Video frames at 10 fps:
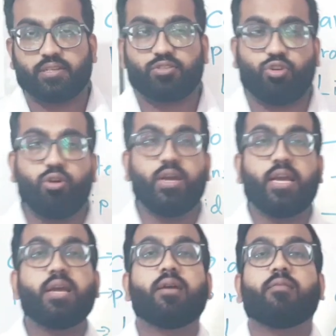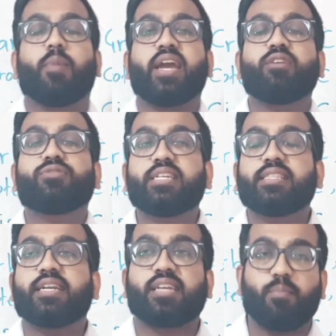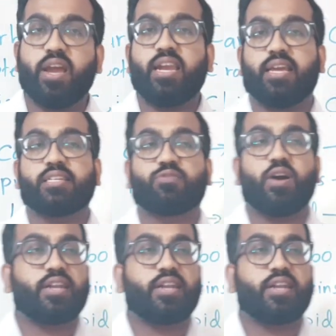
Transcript: So by using that amylase, what